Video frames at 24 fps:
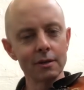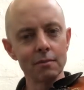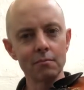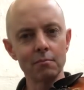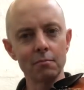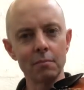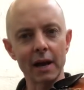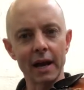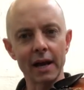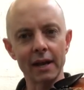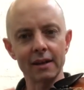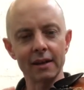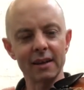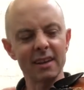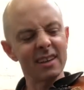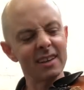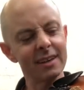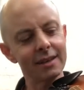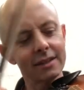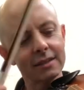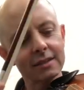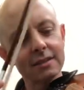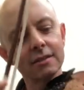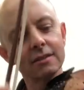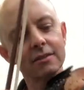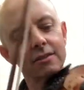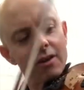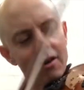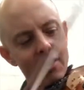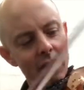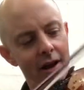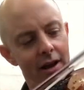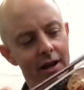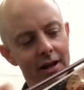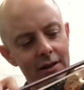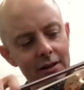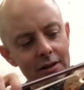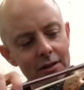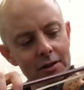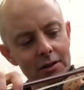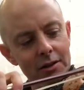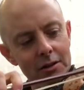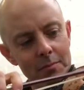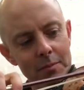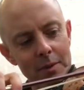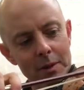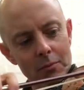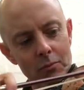but it's got a little
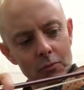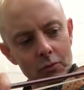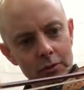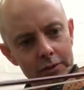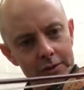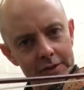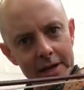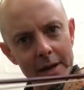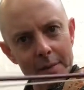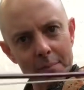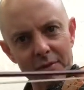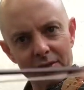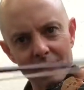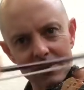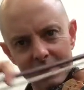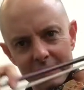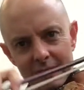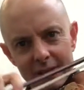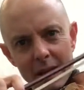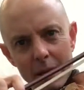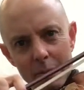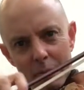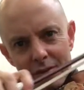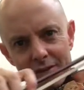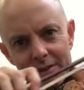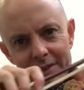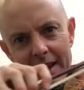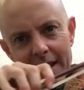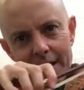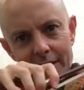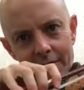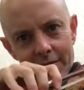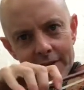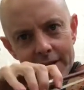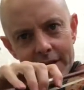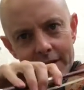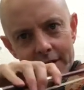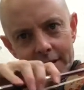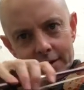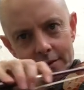bit more depth down there.